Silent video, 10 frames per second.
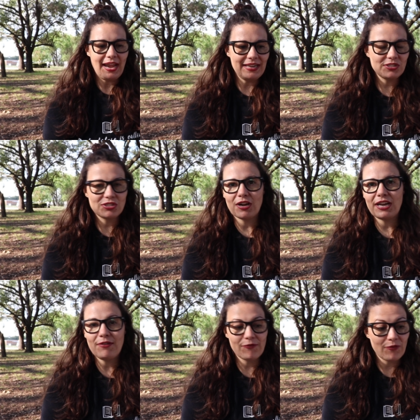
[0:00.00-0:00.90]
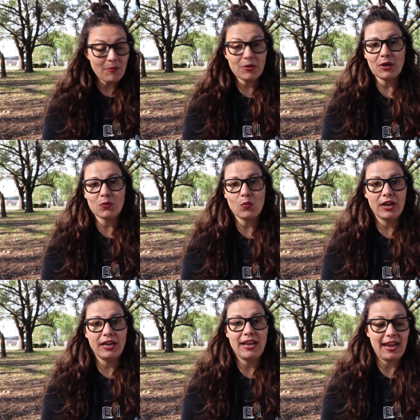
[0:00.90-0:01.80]
it's starting from ground
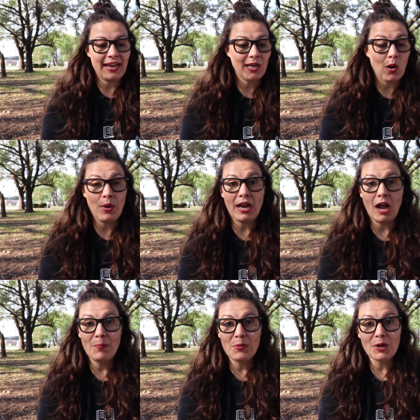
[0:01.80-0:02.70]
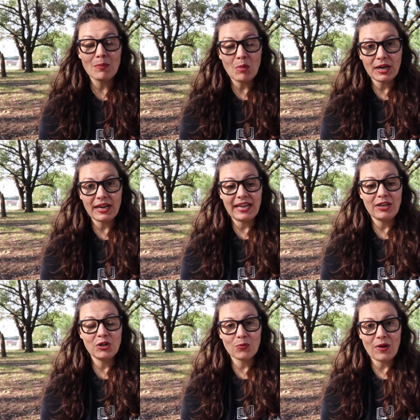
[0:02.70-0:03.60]
one and going up through your marketing
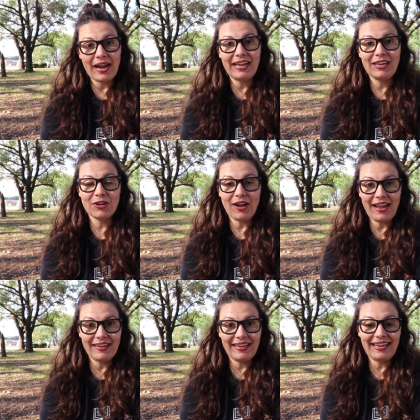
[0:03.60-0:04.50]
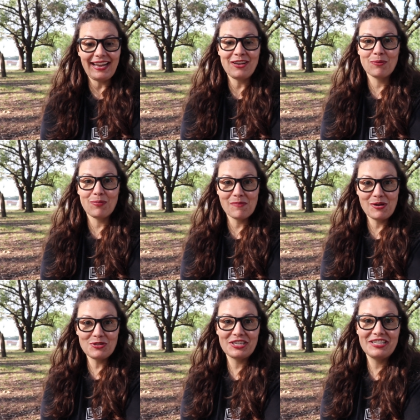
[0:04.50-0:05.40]
and your writing and your editing and your
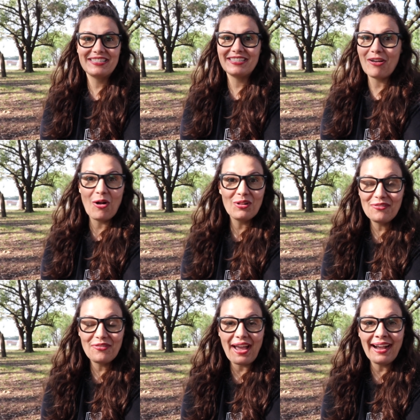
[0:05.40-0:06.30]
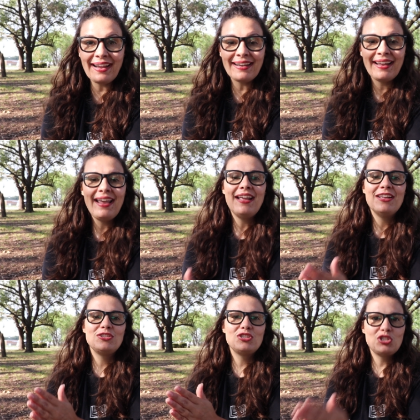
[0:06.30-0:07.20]
promotions and all of that
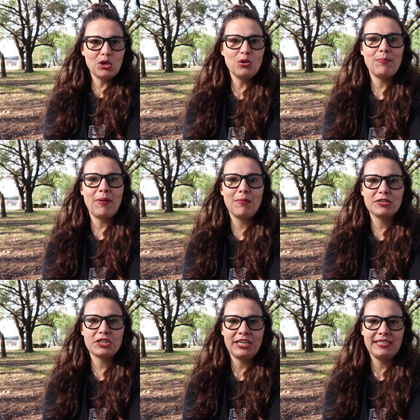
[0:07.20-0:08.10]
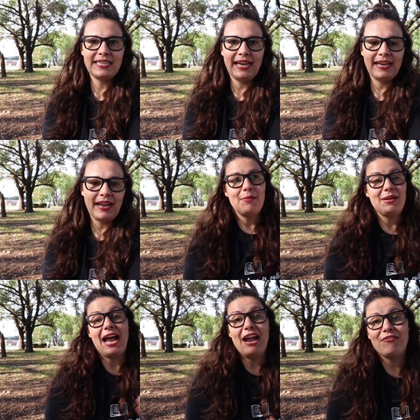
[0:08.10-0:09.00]
to the publishing date. I
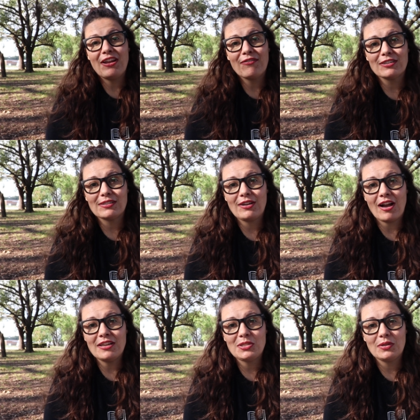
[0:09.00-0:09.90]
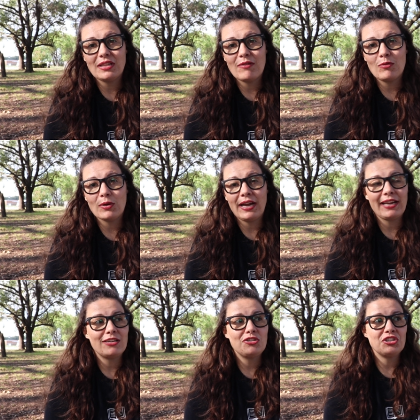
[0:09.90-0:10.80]
mean, I've never gotten to a level where I
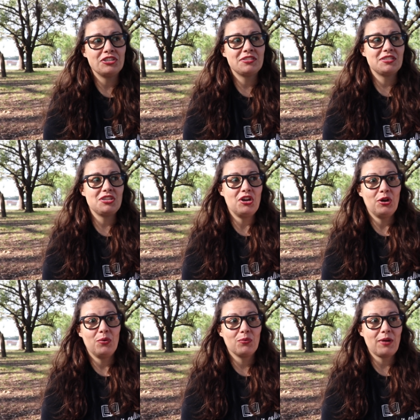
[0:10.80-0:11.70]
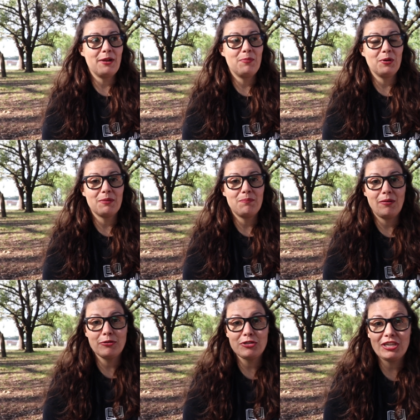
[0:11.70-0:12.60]
can just, you know, write a book and
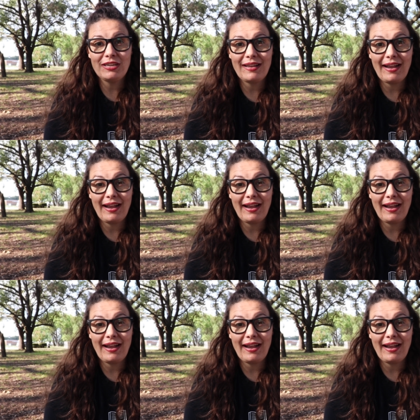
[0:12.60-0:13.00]
publish it.